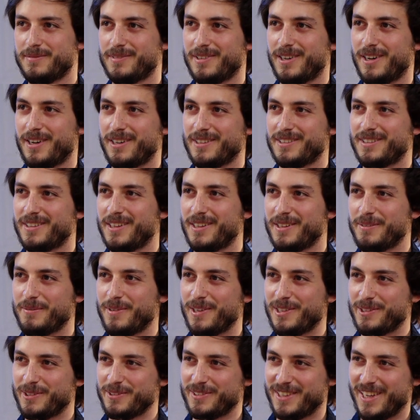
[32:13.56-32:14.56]
hard
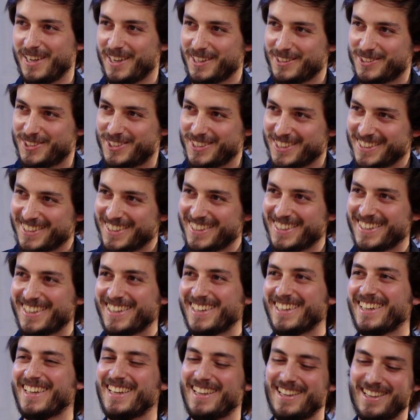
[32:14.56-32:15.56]
animal to catch
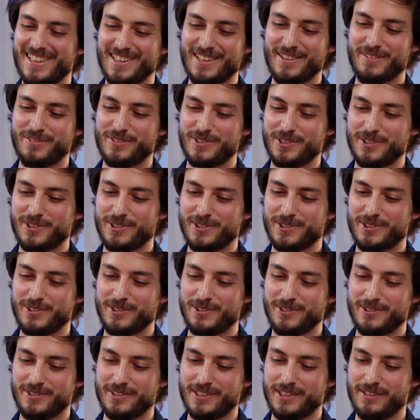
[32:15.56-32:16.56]
if
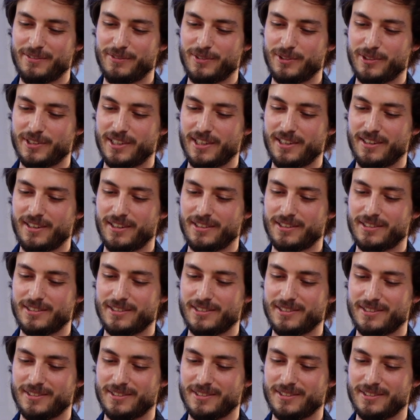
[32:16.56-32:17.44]
you cannot